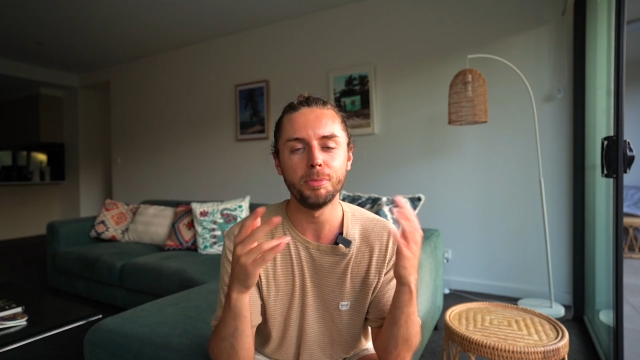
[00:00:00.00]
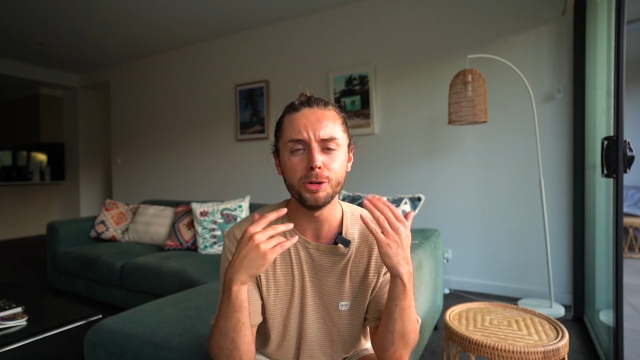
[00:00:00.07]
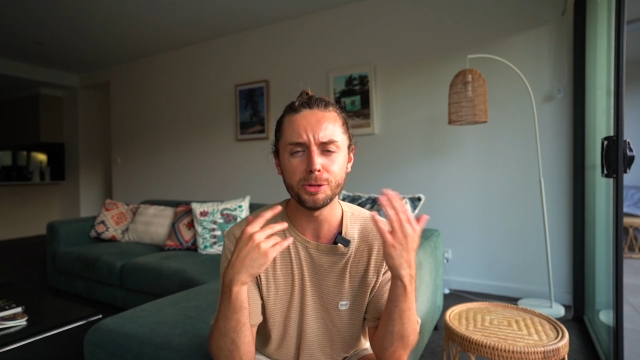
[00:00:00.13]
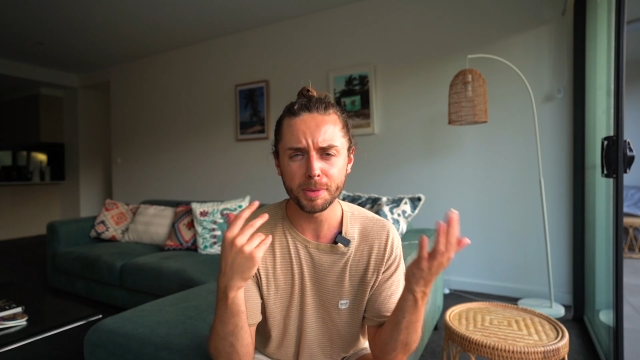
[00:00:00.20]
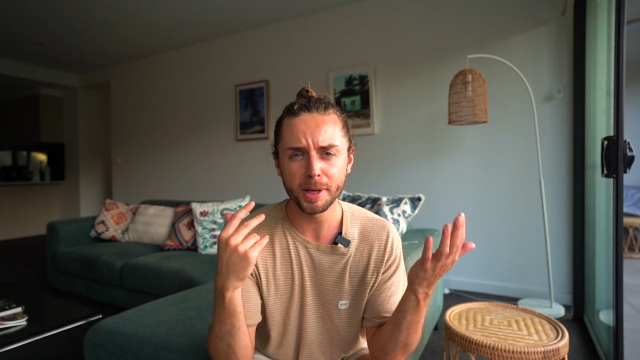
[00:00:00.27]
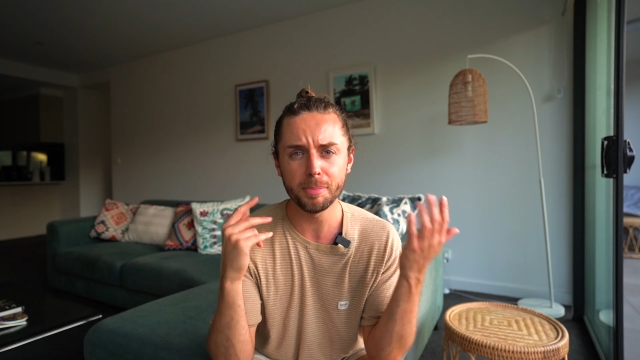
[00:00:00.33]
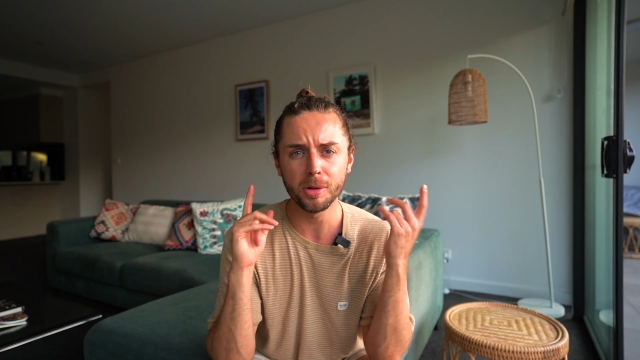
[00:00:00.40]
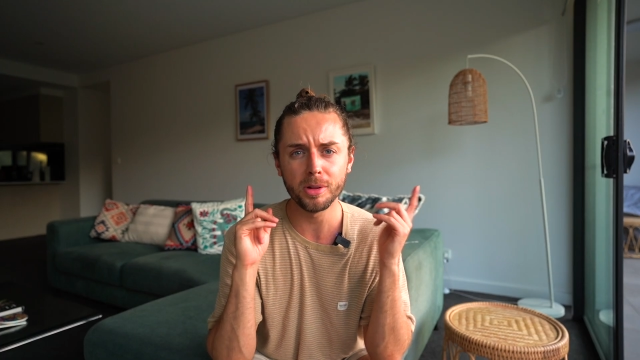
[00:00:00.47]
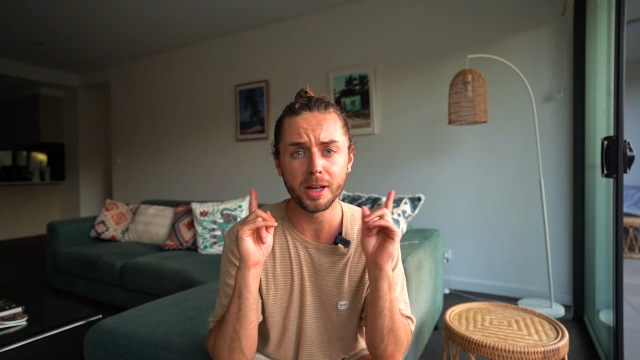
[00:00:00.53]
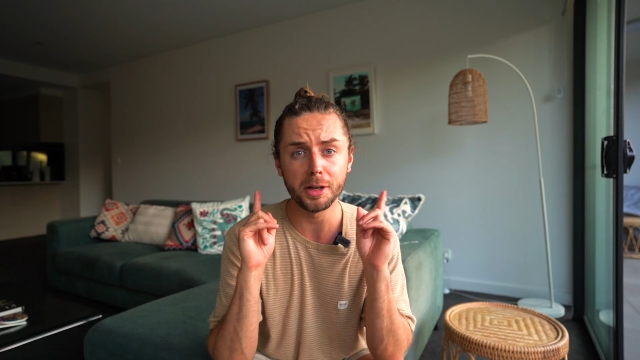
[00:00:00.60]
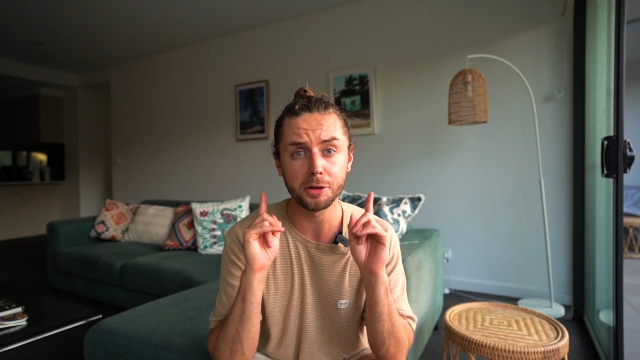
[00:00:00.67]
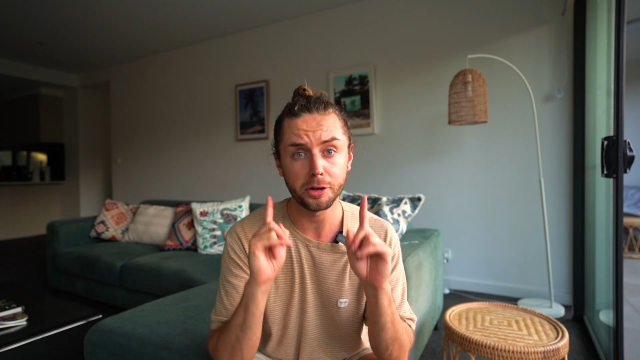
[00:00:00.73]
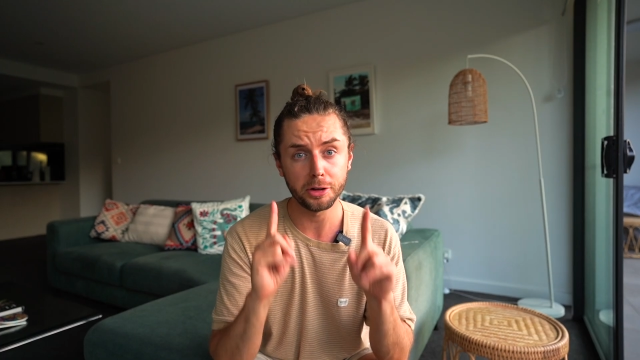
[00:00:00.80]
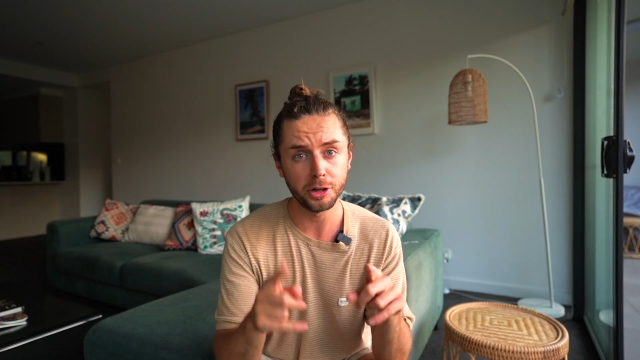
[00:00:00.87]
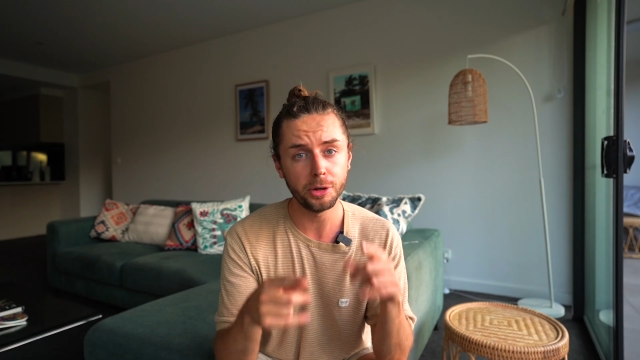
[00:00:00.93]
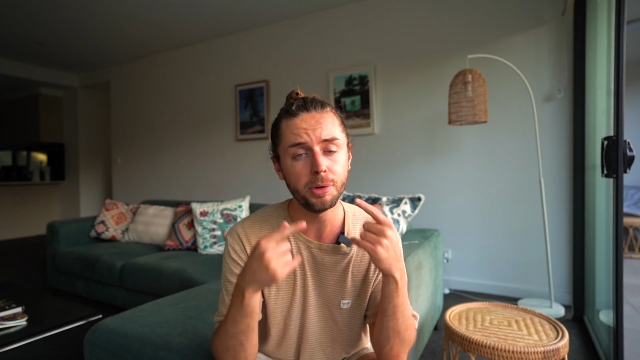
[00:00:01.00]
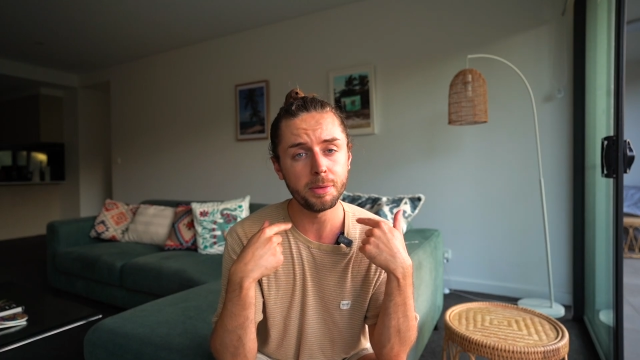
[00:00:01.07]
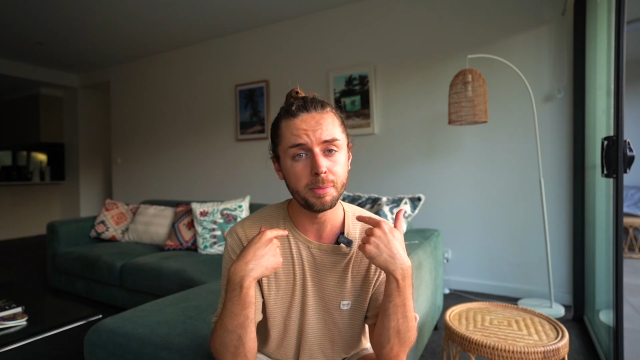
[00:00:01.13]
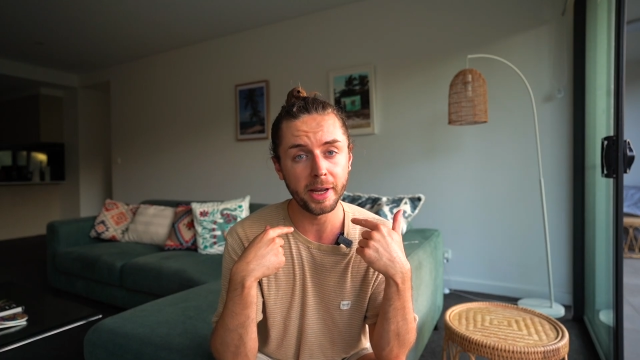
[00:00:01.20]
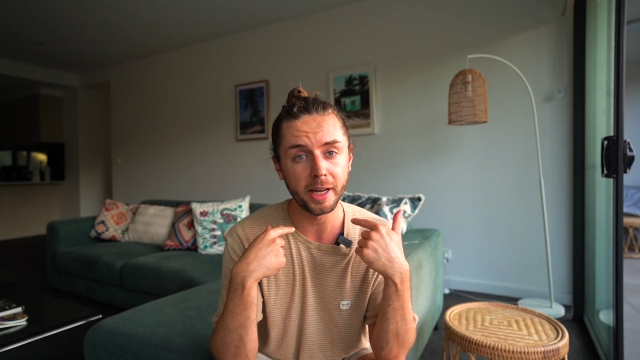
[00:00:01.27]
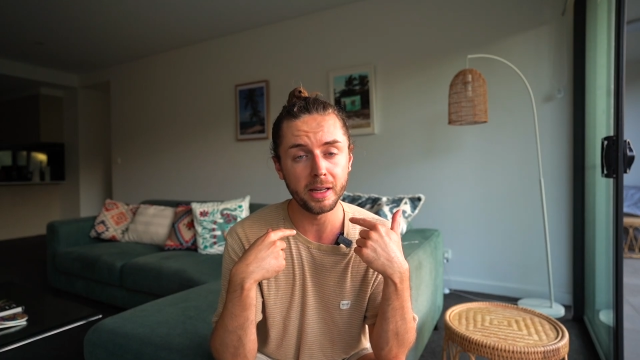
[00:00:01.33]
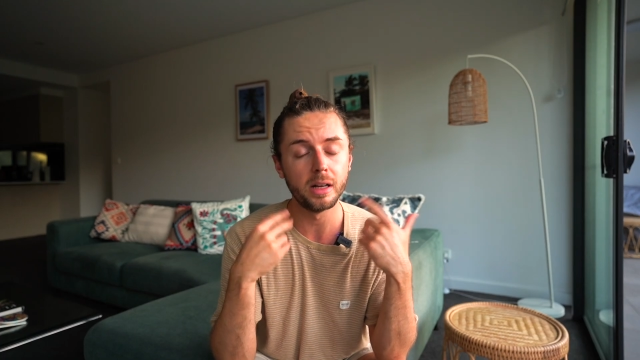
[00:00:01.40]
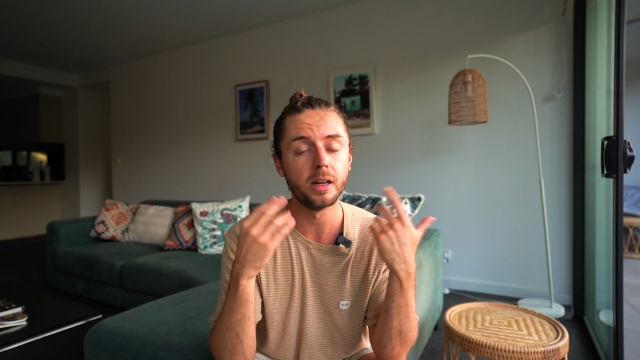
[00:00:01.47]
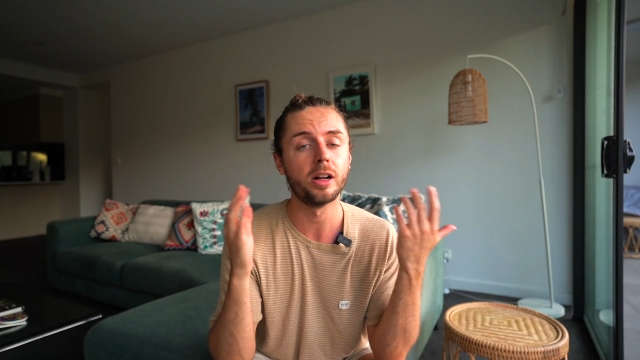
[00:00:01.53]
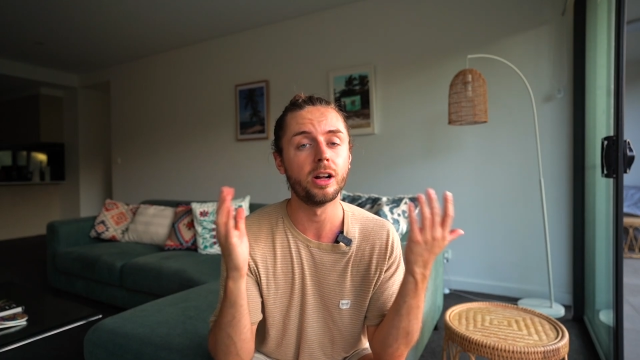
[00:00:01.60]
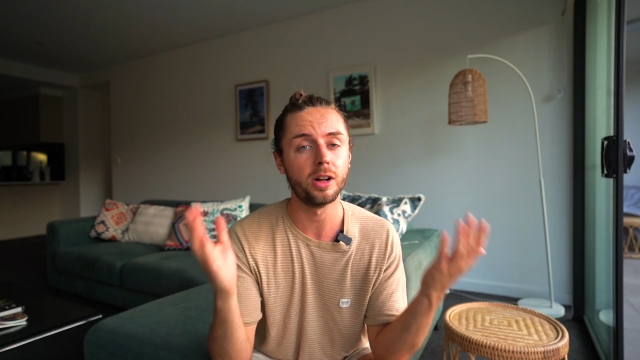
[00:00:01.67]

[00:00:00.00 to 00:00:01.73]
Most people like you and me